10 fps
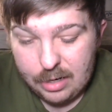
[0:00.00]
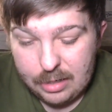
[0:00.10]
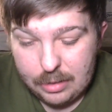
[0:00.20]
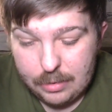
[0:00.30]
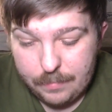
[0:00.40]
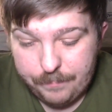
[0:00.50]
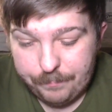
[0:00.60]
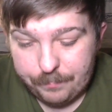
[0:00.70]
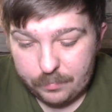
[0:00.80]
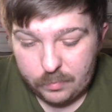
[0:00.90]

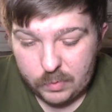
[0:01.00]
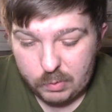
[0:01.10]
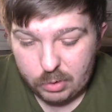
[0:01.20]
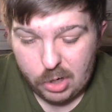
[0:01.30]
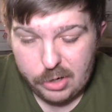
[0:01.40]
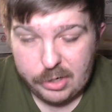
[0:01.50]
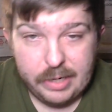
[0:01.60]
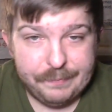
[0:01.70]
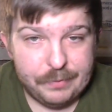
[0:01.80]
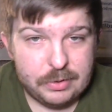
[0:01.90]
Um, regarding
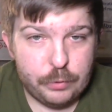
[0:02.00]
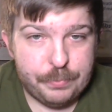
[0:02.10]
conference